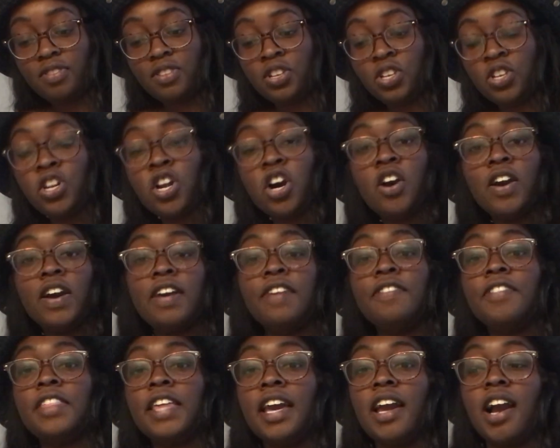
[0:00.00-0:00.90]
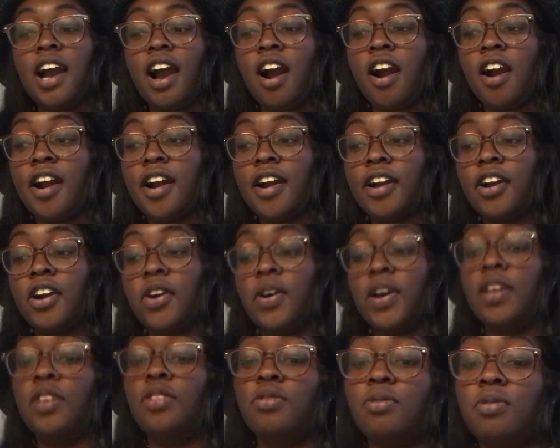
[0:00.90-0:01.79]
You know, if they are
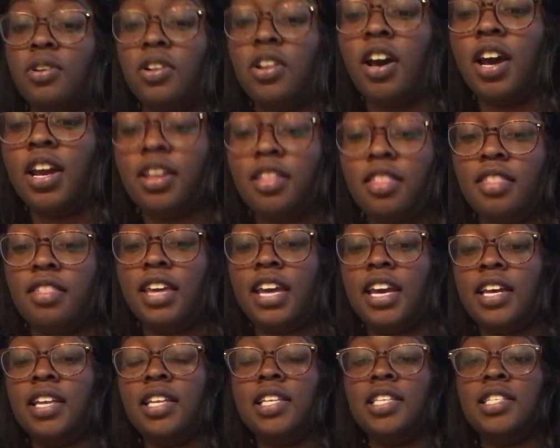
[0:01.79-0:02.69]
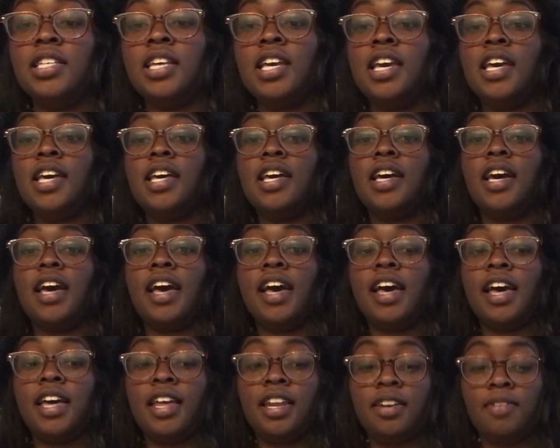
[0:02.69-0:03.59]
going through a lot of things,
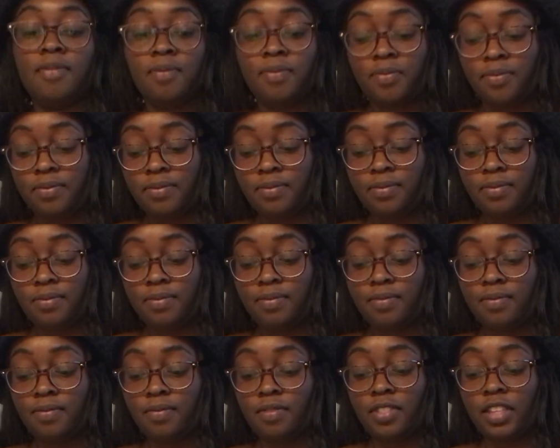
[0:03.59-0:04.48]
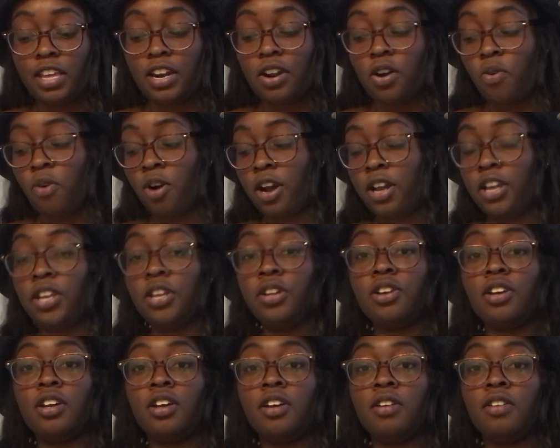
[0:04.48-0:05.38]
they don't want you
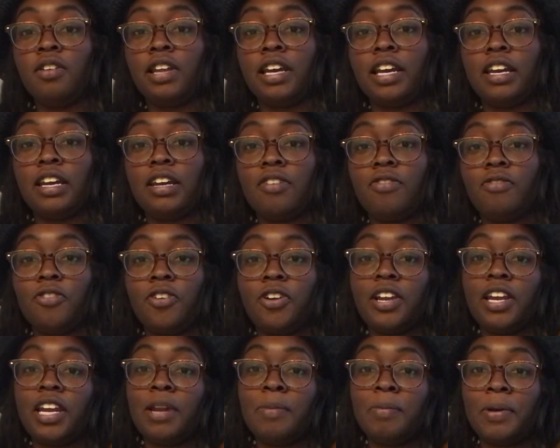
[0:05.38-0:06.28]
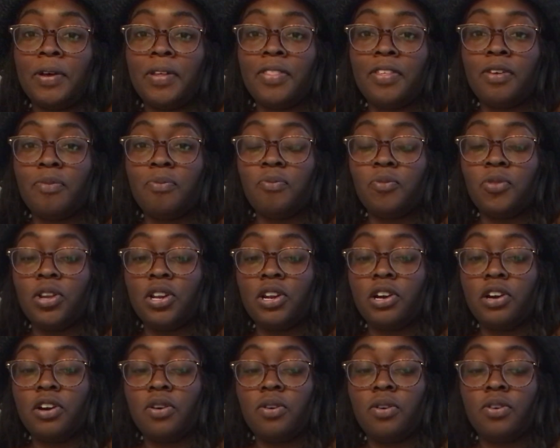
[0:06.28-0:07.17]
to like forget about them, you
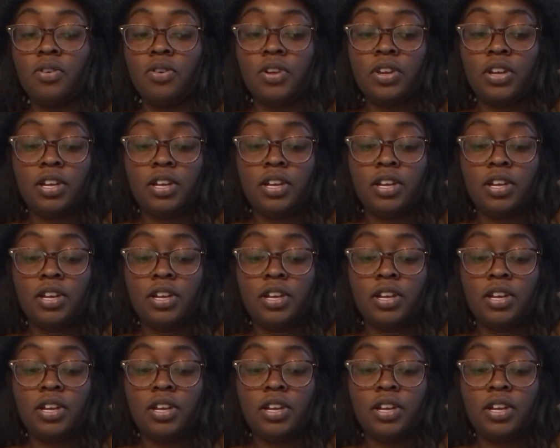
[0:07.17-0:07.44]
know,